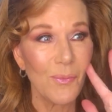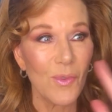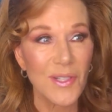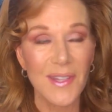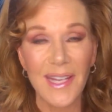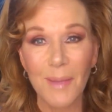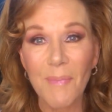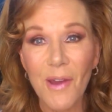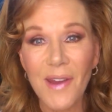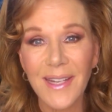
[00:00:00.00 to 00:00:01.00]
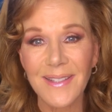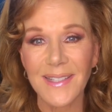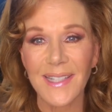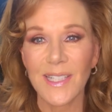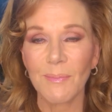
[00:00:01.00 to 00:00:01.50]
was the Americans
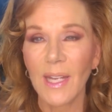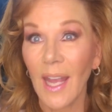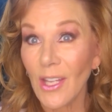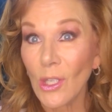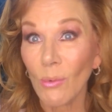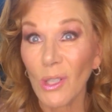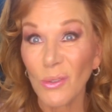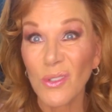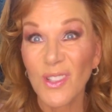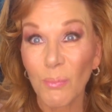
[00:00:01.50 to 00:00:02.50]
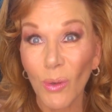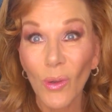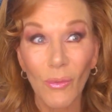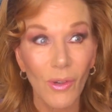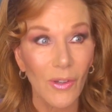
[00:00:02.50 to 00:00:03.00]
said to me, "Are you a good
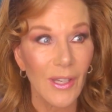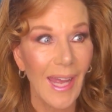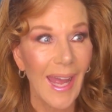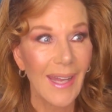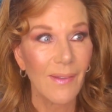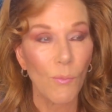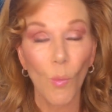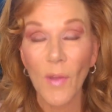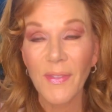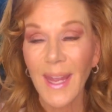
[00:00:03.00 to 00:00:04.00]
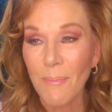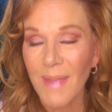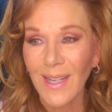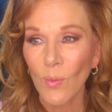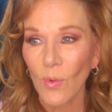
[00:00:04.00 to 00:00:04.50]
sport, Rhonda?" And what they
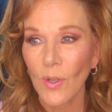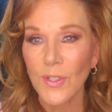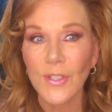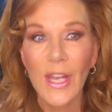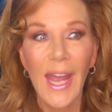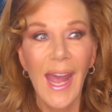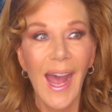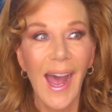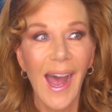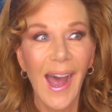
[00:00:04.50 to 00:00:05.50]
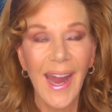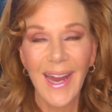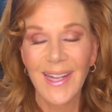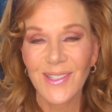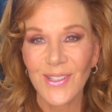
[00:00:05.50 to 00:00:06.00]
meant was, I
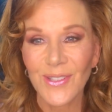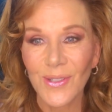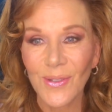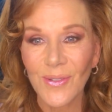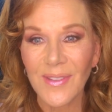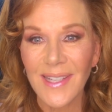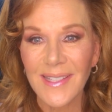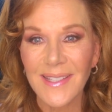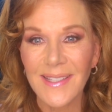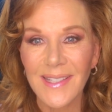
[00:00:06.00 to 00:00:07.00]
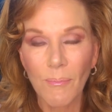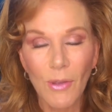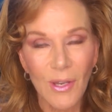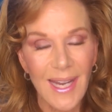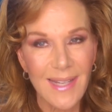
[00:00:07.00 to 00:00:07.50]
had to do this
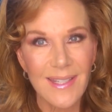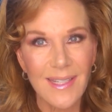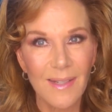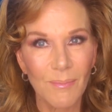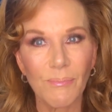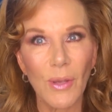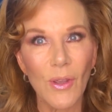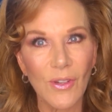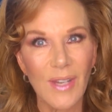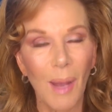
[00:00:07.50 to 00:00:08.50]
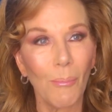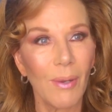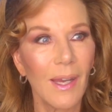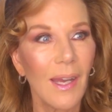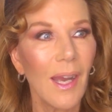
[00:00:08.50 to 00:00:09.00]
burlesque bird number.